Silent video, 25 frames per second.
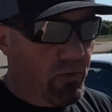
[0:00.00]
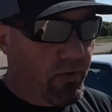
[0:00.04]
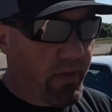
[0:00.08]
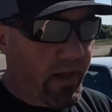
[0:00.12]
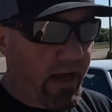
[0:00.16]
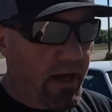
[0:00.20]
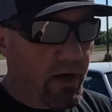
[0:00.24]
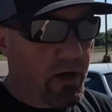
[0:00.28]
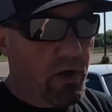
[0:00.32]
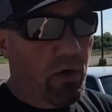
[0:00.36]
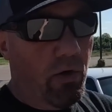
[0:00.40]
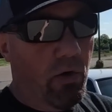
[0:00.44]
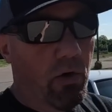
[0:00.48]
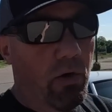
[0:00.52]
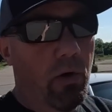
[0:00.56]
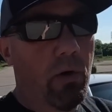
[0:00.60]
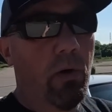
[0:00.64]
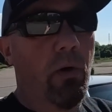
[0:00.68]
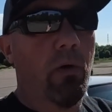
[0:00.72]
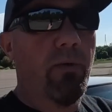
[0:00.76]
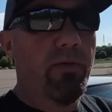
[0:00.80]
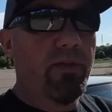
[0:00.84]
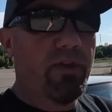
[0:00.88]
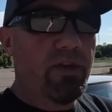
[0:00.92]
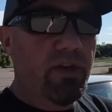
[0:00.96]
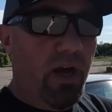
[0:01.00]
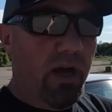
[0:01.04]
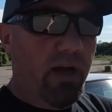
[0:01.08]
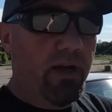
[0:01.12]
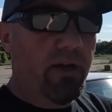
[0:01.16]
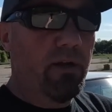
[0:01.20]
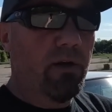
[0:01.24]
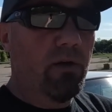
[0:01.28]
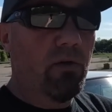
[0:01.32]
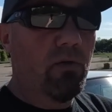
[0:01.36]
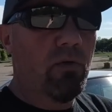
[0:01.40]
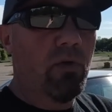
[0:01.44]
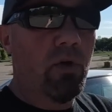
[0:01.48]
That car on the
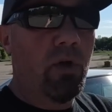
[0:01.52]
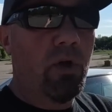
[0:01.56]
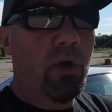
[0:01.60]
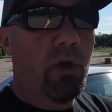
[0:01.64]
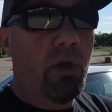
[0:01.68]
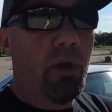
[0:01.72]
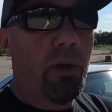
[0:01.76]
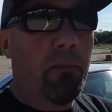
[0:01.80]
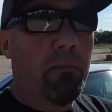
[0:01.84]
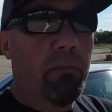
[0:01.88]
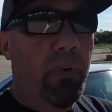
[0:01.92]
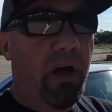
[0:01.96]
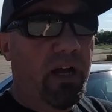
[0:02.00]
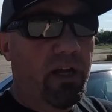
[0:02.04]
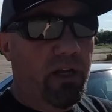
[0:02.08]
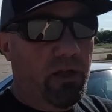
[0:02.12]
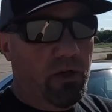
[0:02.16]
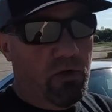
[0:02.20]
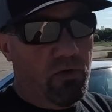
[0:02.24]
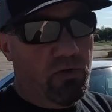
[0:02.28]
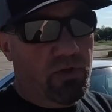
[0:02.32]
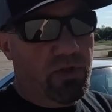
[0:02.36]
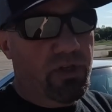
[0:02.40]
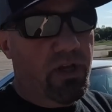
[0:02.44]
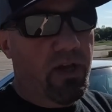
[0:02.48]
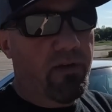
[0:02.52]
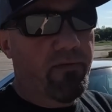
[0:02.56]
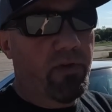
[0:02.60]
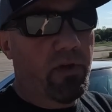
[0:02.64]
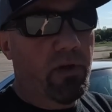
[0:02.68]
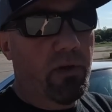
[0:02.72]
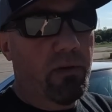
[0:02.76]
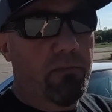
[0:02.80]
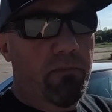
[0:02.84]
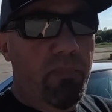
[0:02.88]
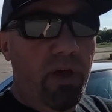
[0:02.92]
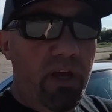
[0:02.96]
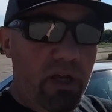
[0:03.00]
dyno back in
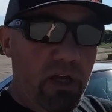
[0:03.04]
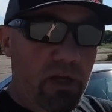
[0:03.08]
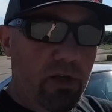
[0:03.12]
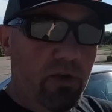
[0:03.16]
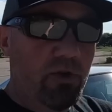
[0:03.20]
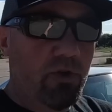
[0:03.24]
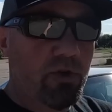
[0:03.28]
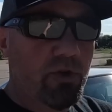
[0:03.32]
07 made